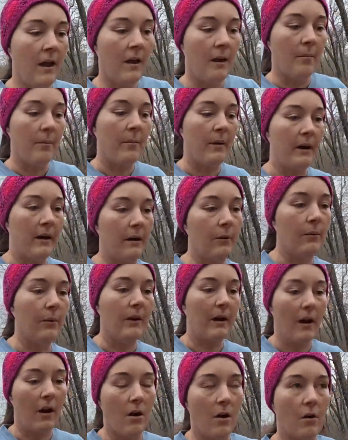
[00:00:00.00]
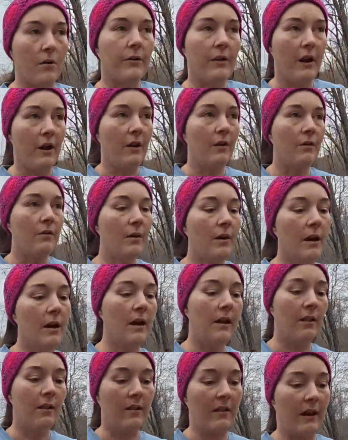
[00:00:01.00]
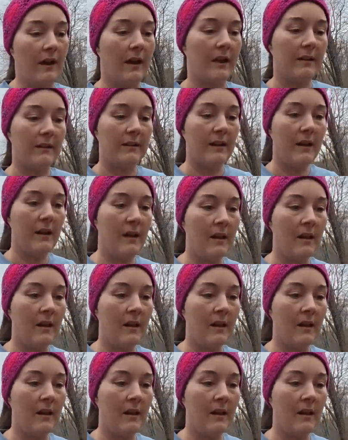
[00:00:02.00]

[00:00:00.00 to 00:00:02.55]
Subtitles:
But we all know that